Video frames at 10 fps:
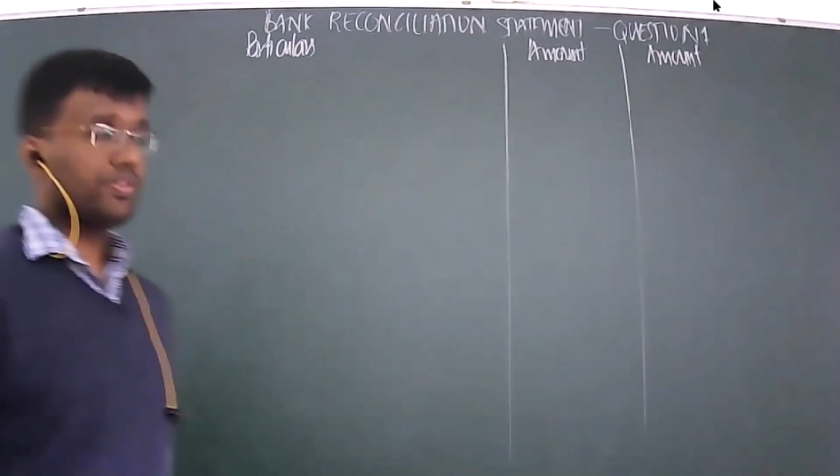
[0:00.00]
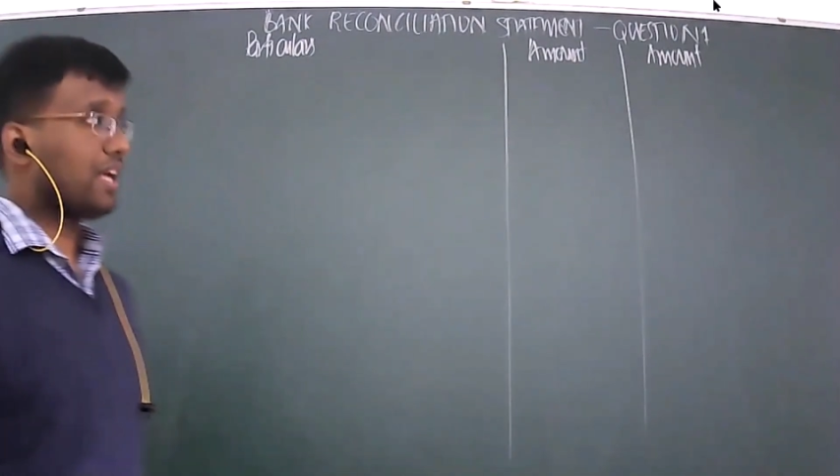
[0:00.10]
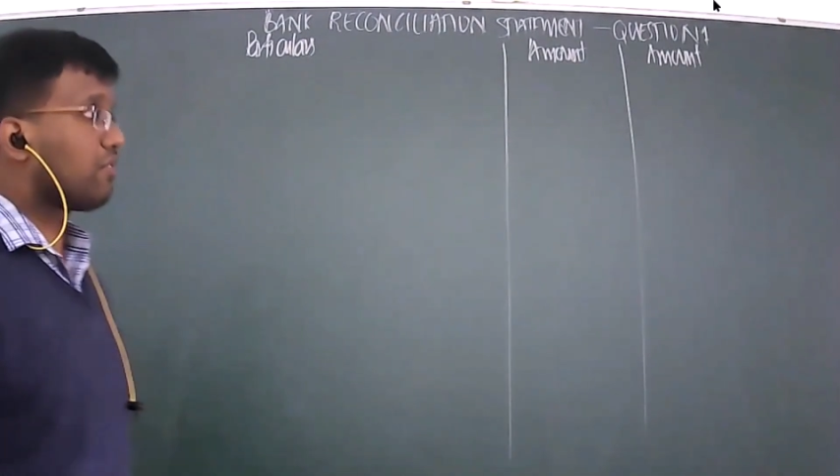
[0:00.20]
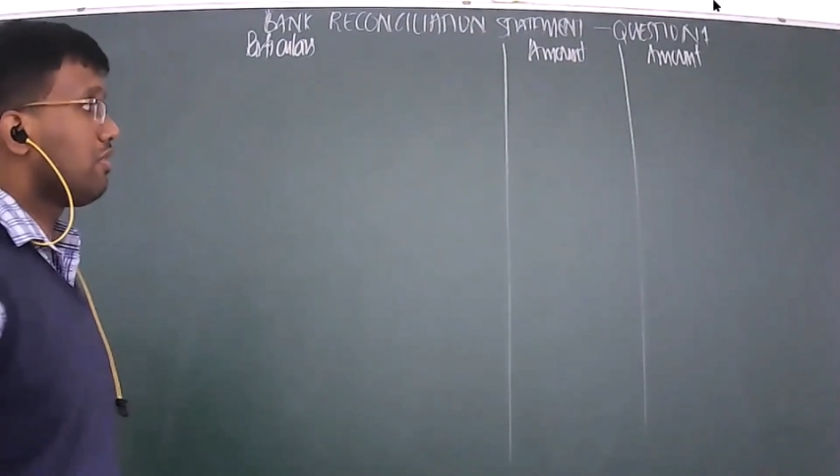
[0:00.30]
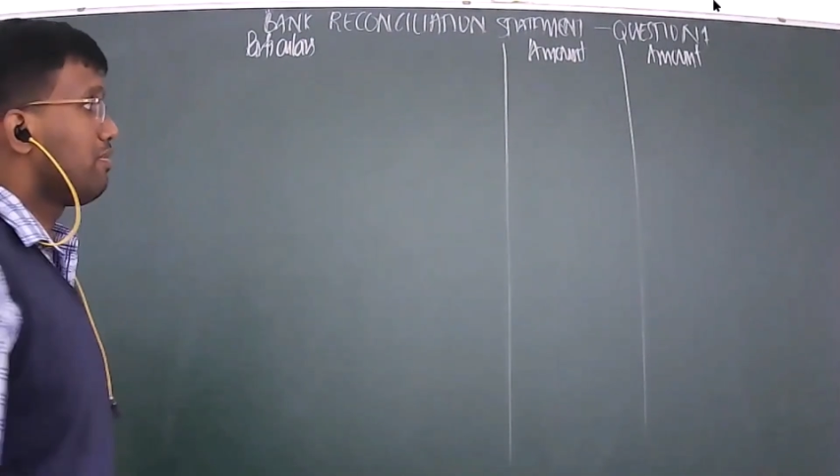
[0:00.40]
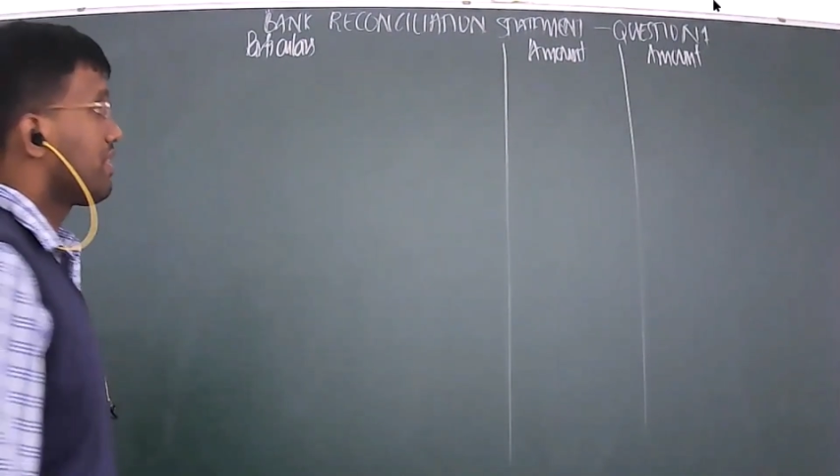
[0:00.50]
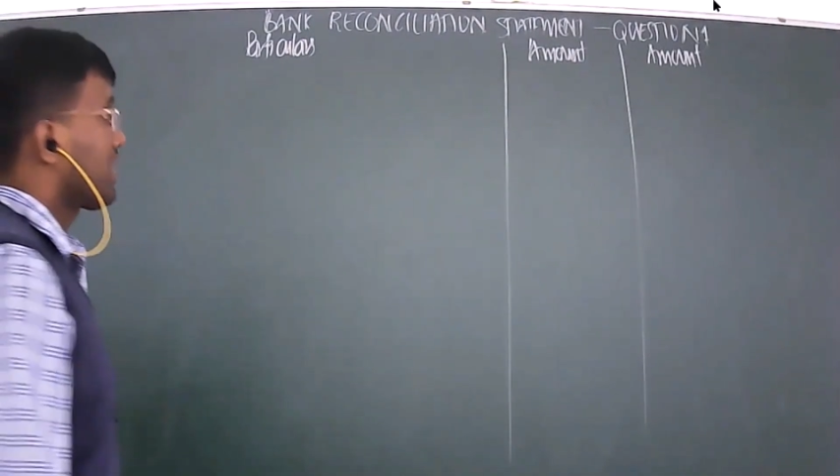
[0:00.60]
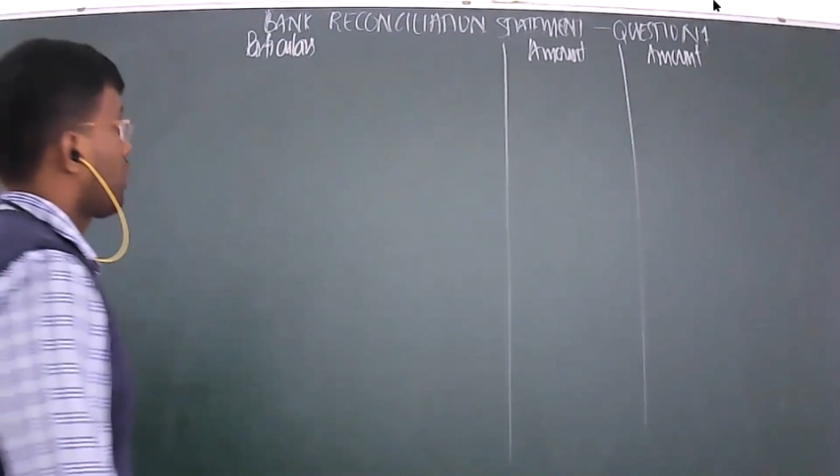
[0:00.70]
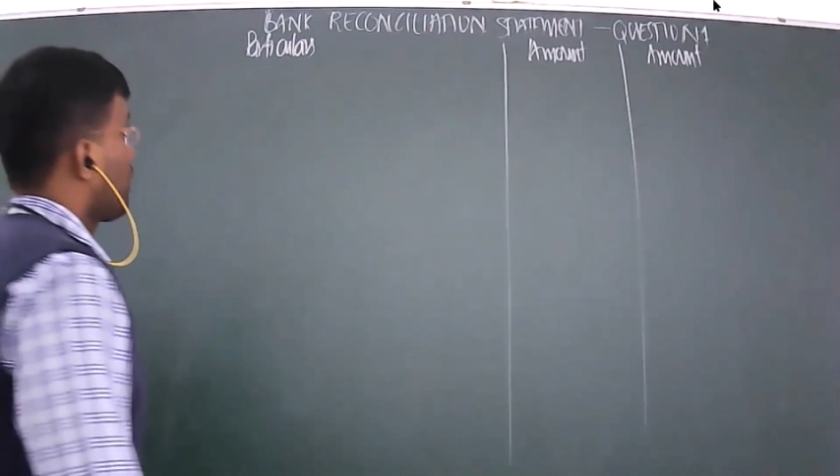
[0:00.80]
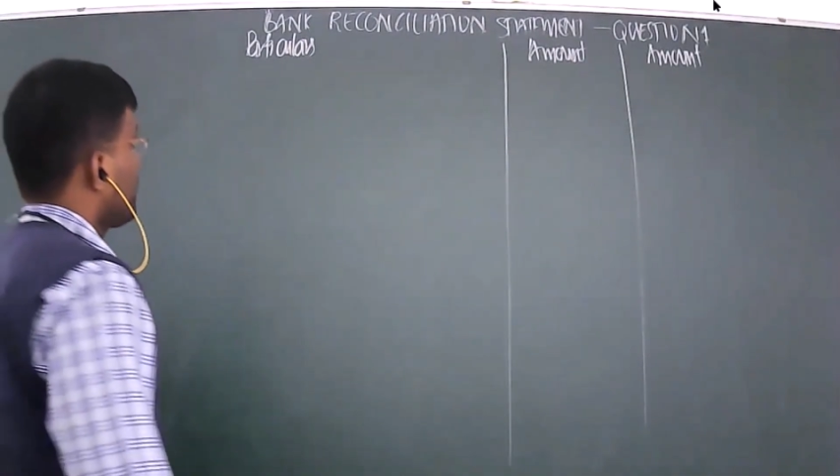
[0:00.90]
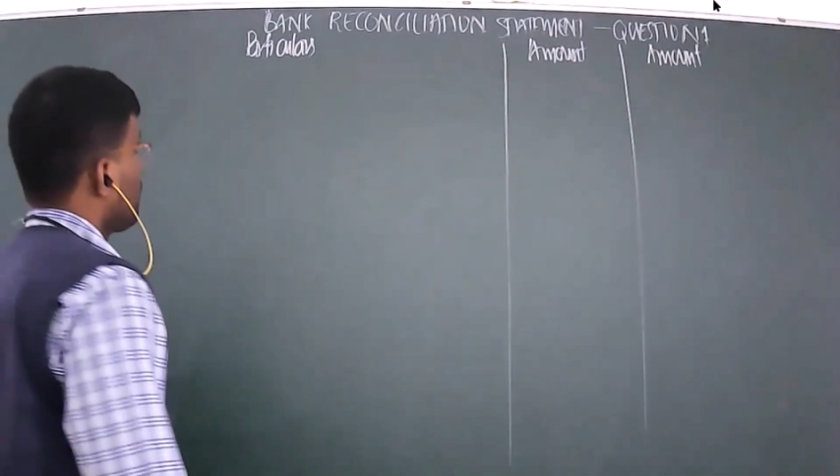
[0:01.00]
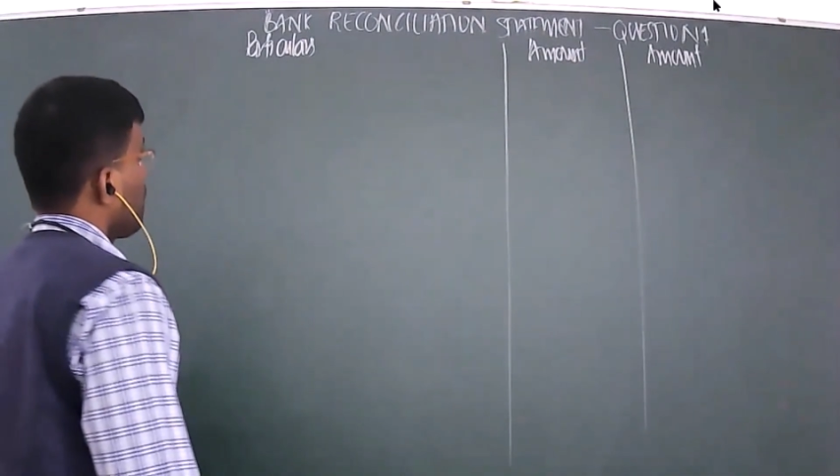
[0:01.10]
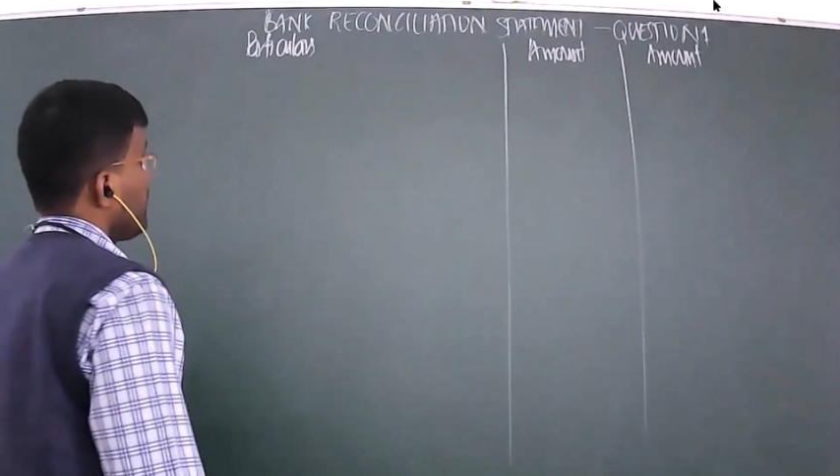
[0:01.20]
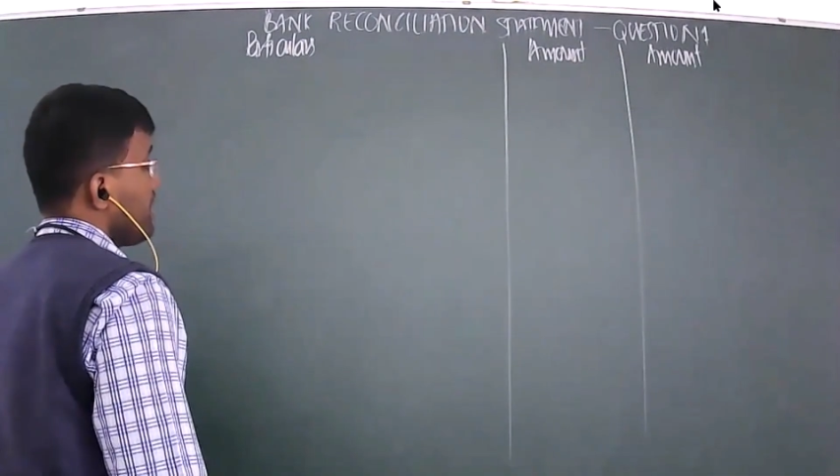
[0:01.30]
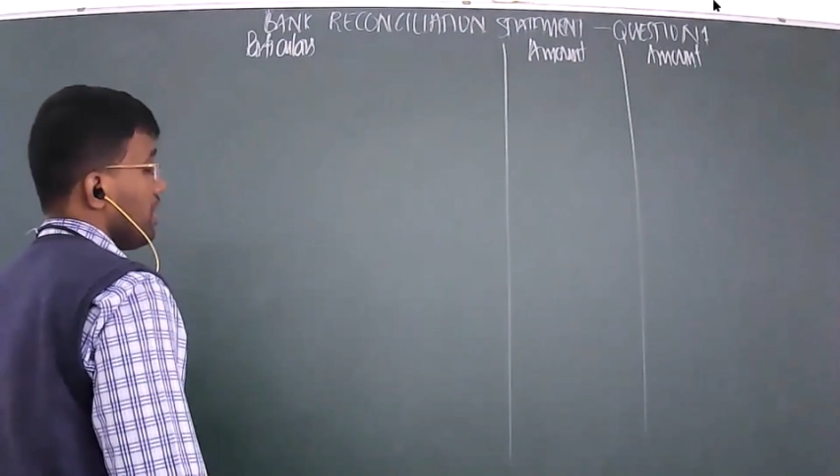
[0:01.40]
that we'll be recording
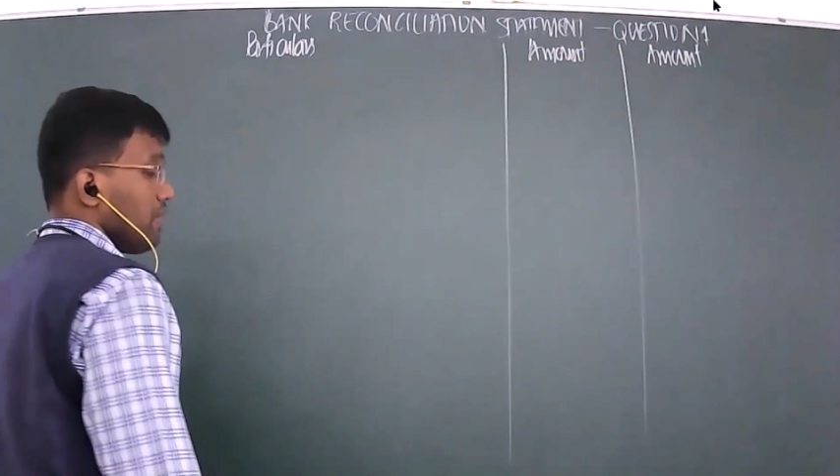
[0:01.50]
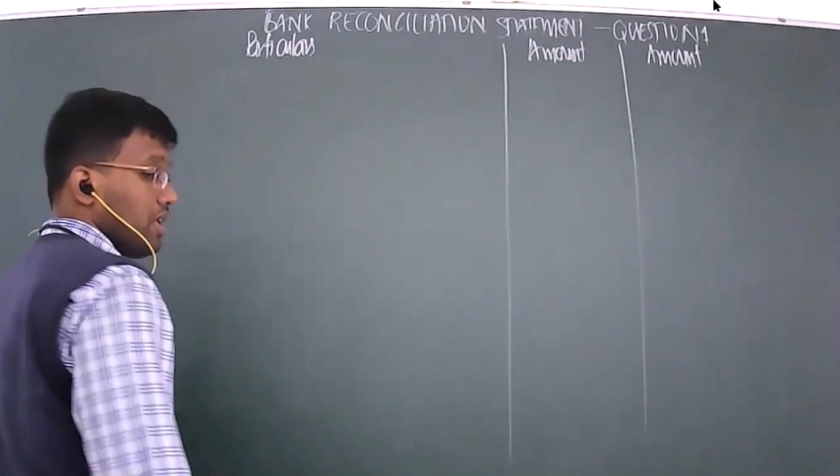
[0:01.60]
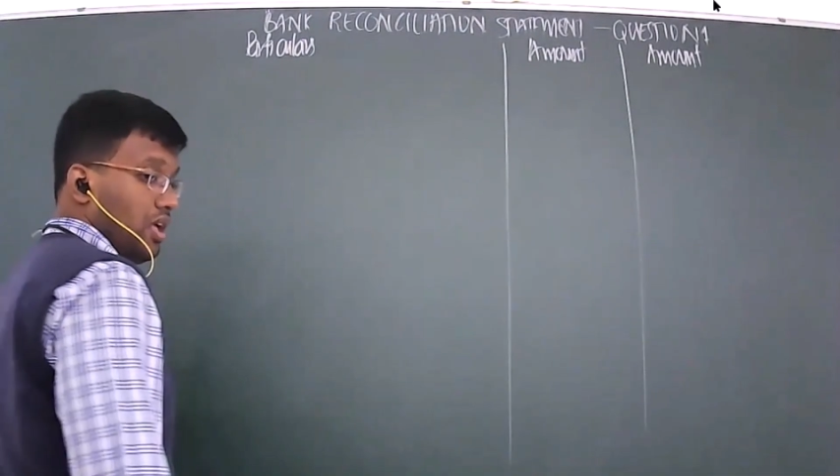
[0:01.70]
over here.